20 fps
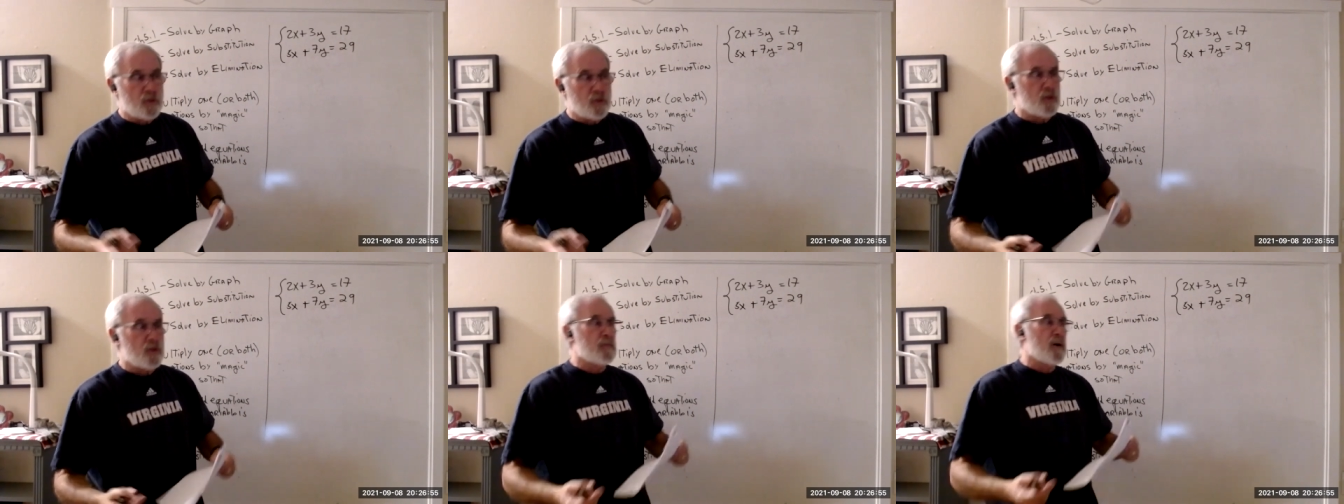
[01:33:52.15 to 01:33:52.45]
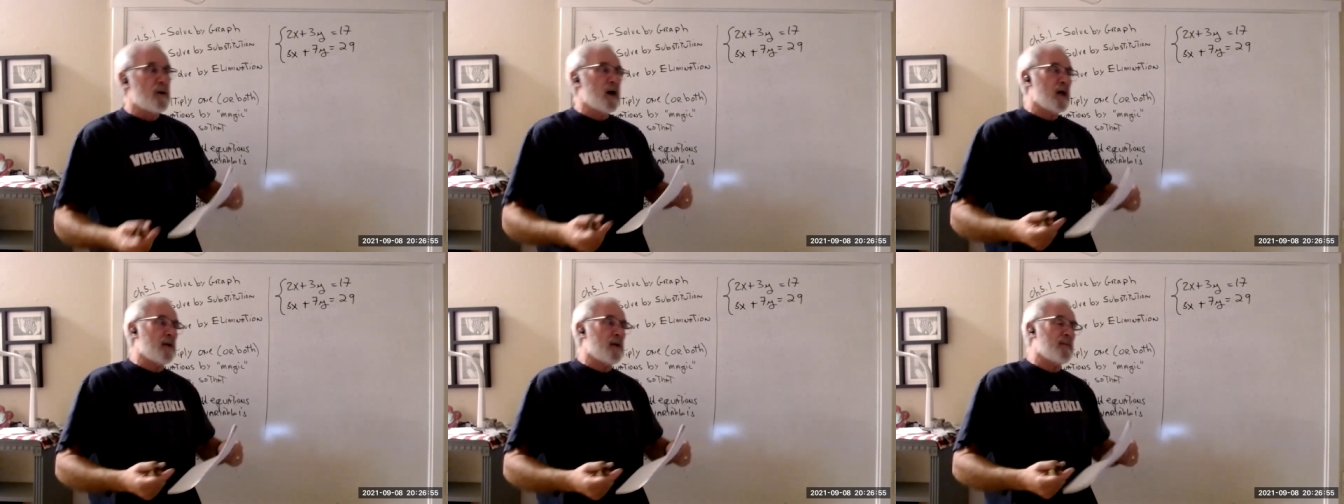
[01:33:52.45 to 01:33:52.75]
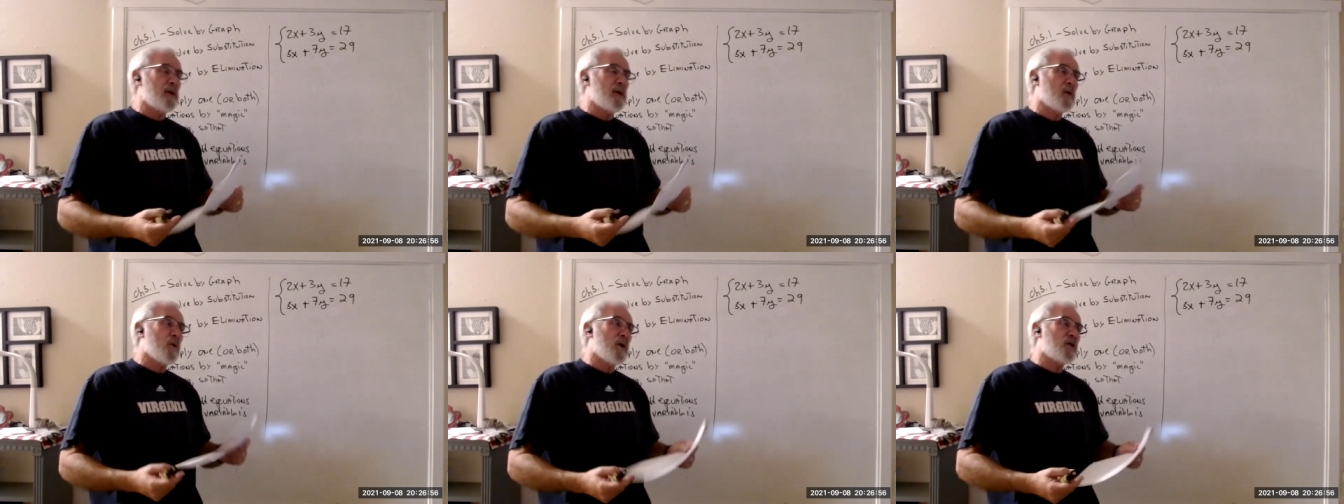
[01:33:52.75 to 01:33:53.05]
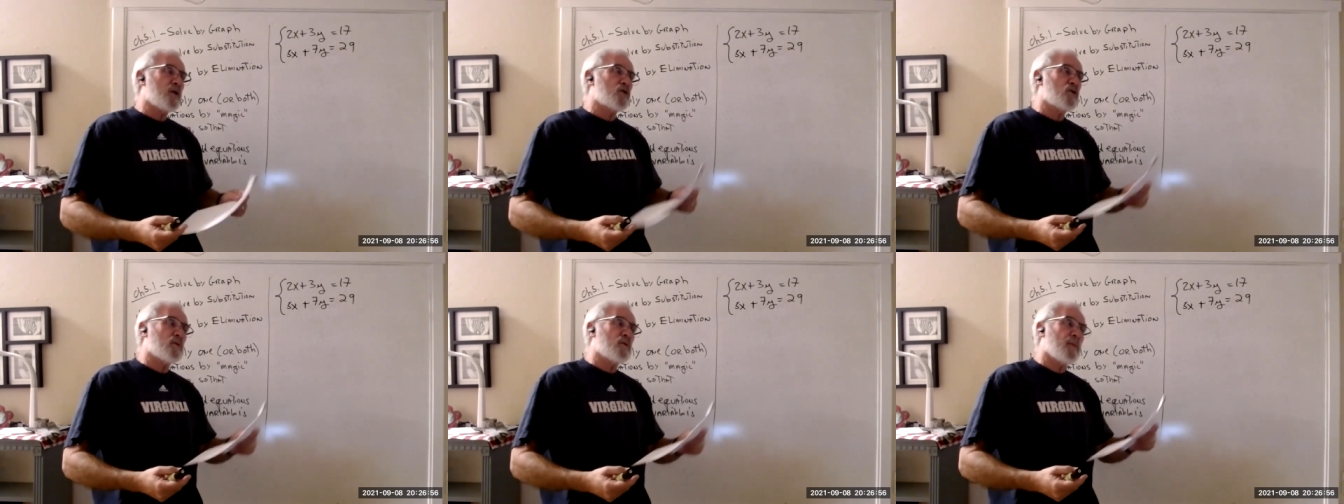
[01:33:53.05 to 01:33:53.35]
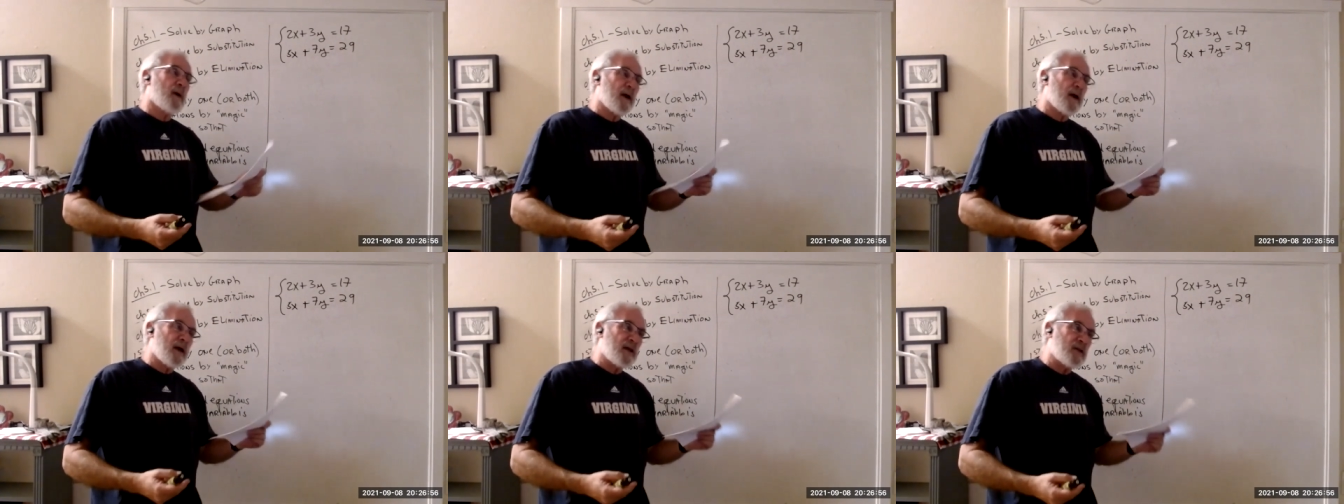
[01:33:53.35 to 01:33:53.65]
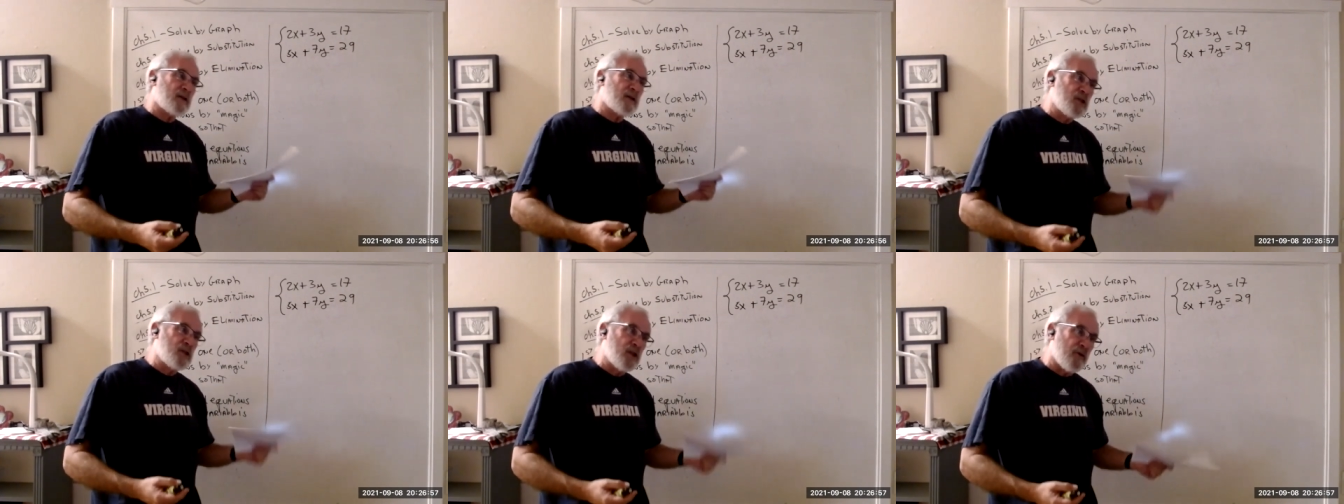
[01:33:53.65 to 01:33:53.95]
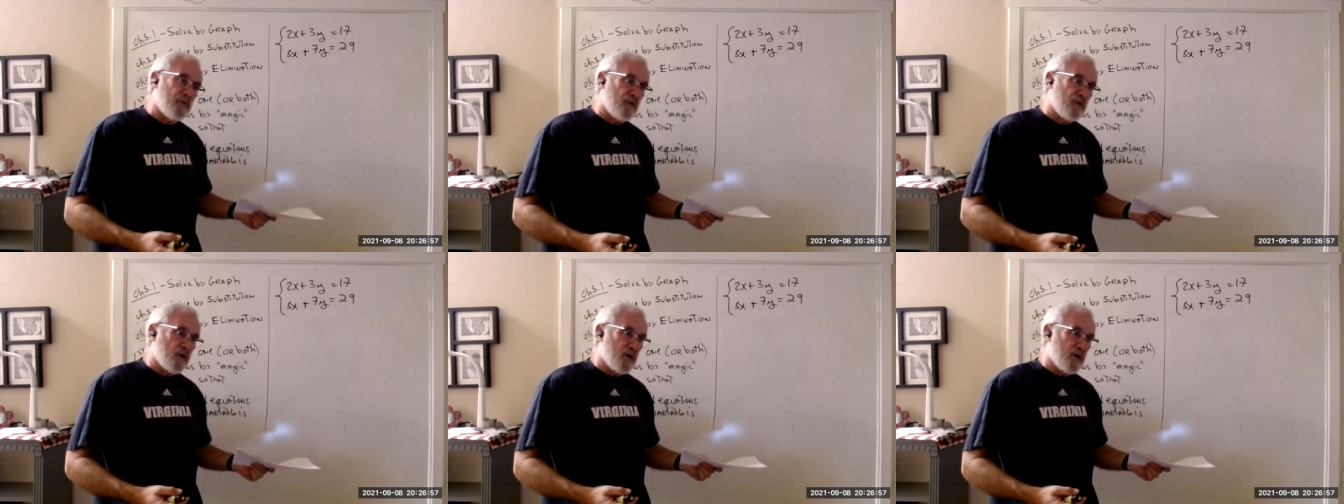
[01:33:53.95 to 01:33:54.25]
the bottom equation by a
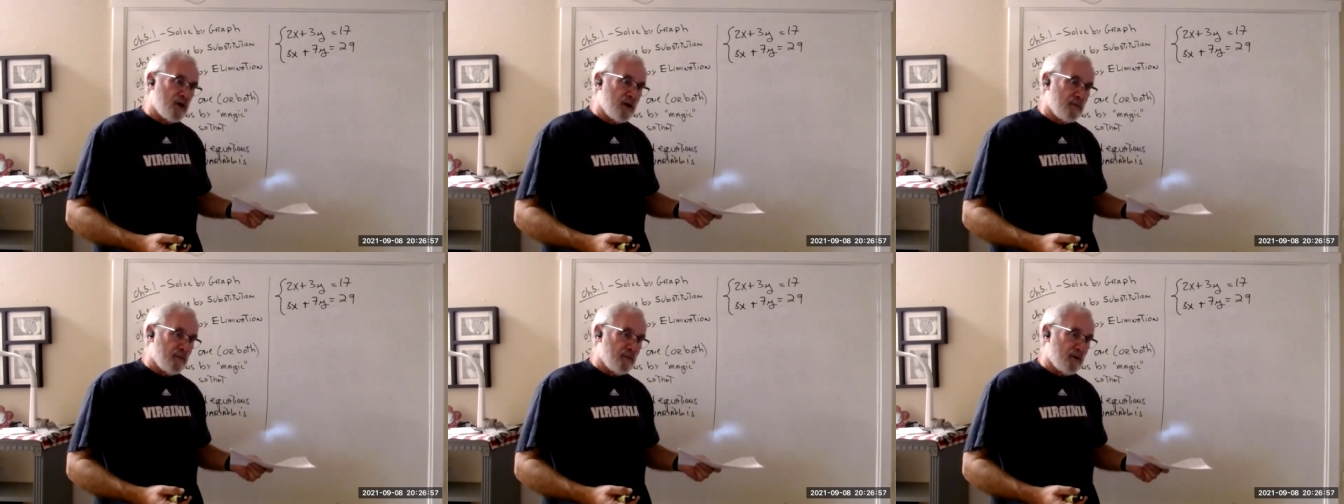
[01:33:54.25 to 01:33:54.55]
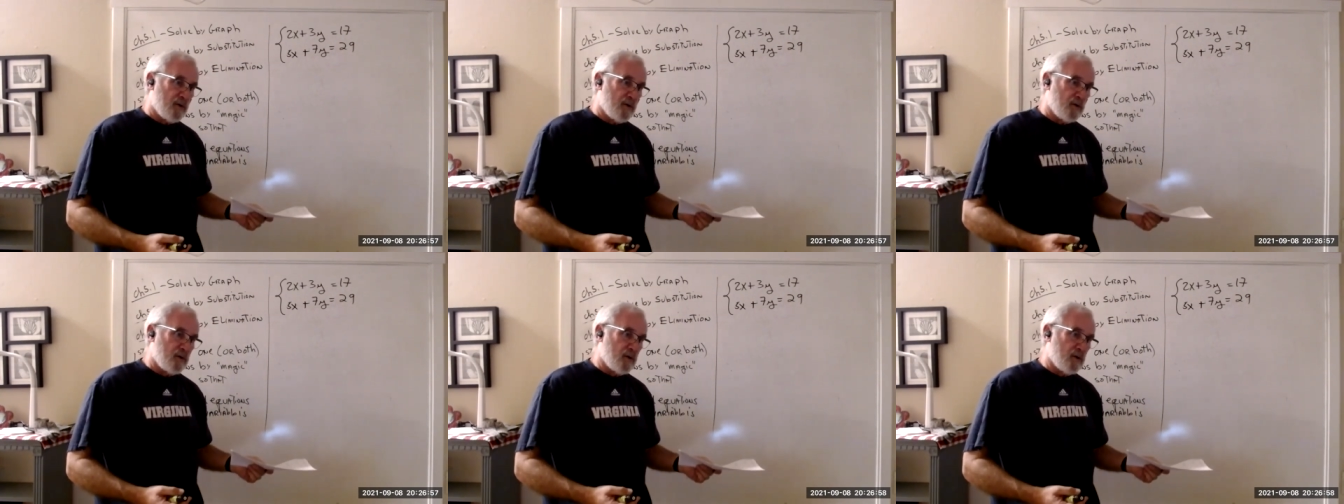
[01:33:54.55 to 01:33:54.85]
different number.